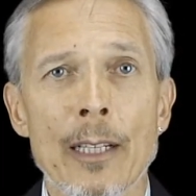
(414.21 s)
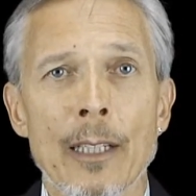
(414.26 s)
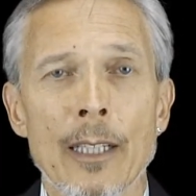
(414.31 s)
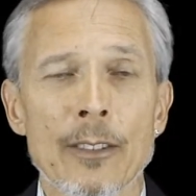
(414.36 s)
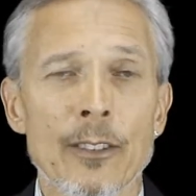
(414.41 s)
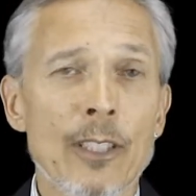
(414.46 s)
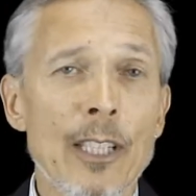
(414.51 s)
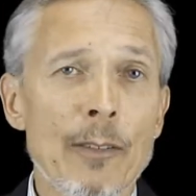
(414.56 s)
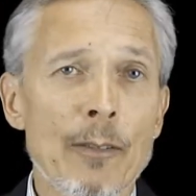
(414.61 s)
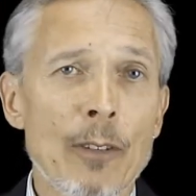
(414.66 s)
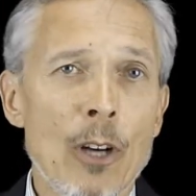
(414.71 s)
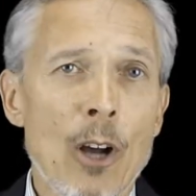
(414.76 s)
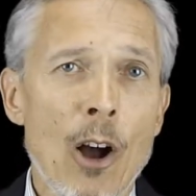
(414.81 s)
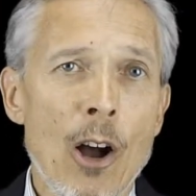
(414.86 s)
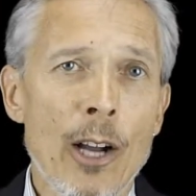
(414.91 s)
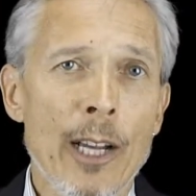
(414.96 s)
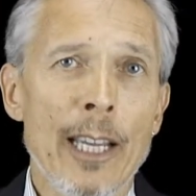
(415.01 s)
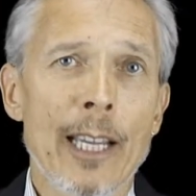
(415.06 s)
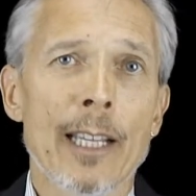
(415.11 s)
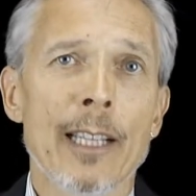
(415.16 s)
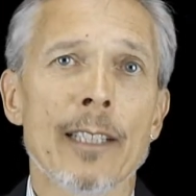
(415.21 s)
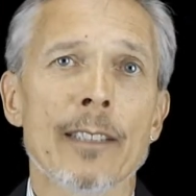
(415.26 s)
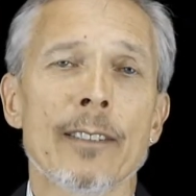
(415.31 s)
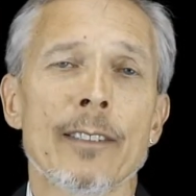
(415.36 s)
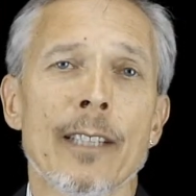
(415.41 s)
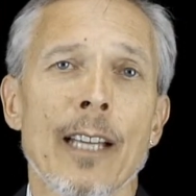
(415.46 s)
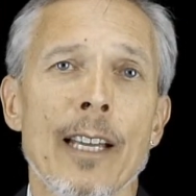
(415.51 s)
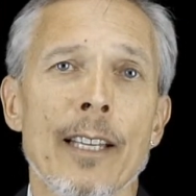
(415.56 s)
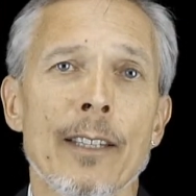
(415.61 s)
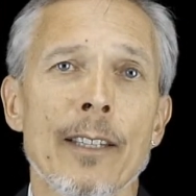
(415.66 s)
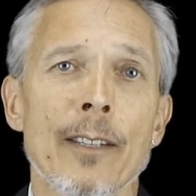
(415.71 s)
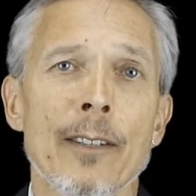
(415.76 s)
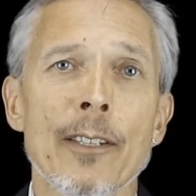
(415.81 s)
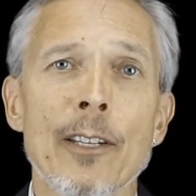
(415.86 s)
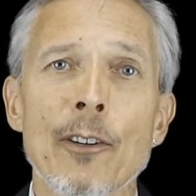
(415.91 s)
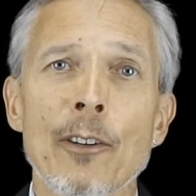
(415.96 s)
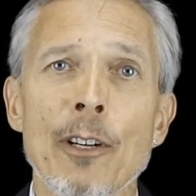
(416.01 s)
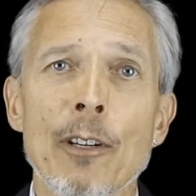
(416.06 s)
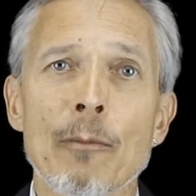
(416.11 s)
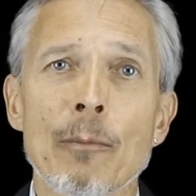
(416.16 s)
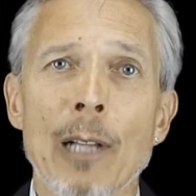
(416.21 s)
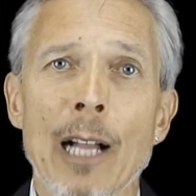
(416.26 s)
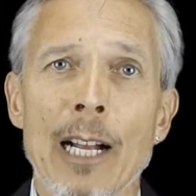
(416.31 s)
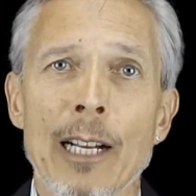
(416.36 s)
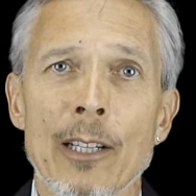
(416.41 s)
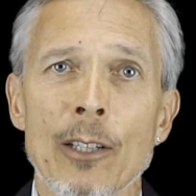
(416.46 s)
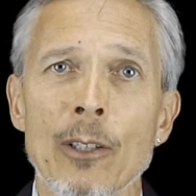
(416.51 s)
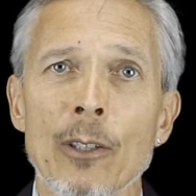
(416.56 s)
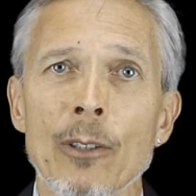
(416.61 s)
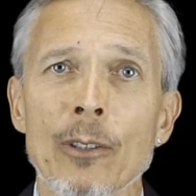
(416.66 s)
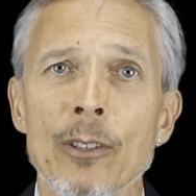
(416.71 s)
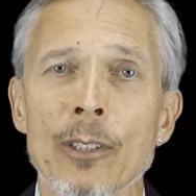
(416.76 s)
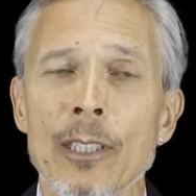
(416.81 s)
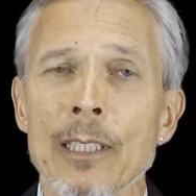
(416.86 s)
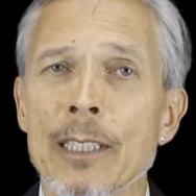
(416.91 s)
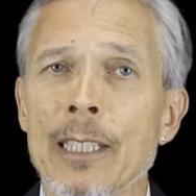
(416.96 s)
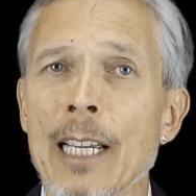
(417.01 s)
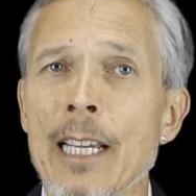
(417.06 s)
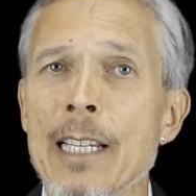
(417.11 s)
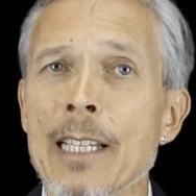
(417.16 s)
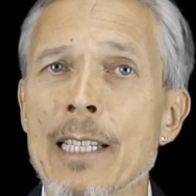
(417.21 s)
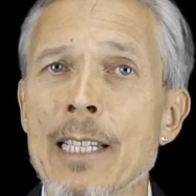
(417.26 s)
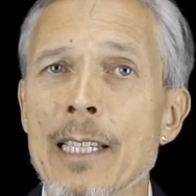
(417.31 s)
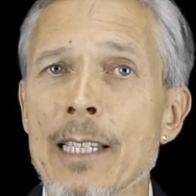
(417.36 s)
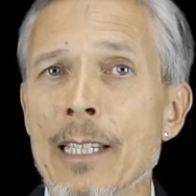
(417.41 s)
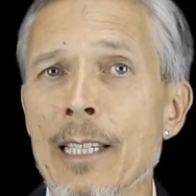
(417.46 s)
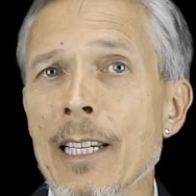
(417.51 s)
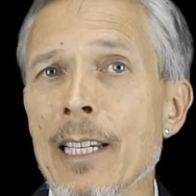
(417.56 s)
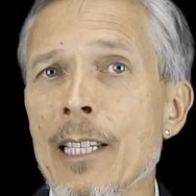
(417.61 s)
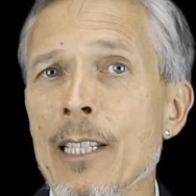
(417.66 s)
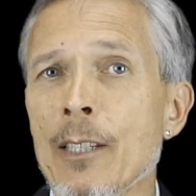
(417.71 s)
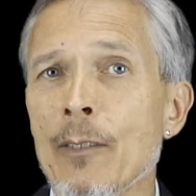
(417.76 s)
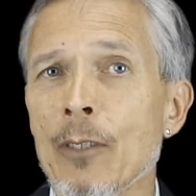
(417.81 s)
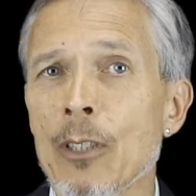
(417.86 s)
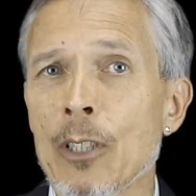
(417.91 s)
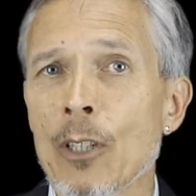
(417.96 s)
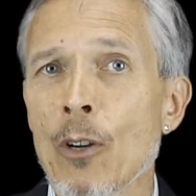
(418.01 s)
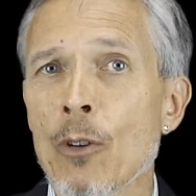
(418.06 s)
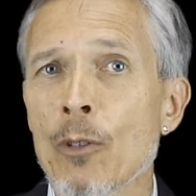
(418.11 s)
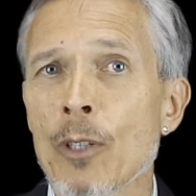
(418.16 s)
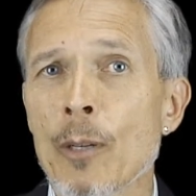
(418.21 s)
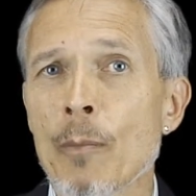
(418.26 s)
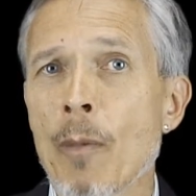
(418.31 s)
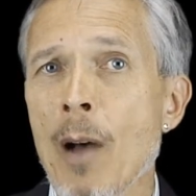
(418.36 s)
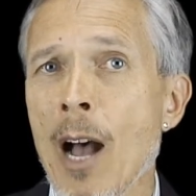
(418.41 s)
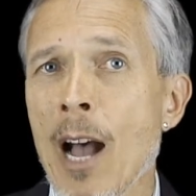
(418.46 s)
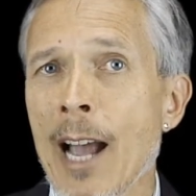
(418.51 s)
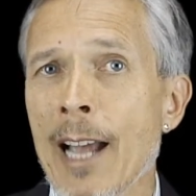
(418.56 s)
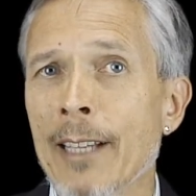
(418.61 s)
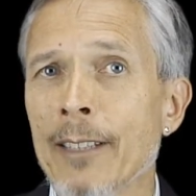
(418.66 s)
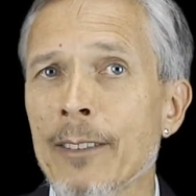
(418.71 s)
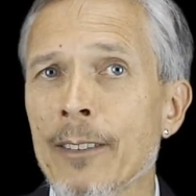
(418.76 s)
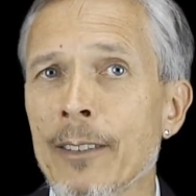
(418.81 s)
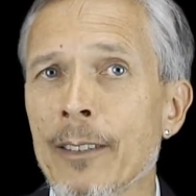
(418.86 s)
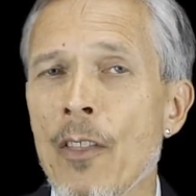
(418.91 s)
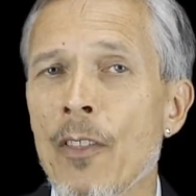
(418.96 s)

As Stephen Hawking has said, the theory of black holes contains the seeds of its own demise.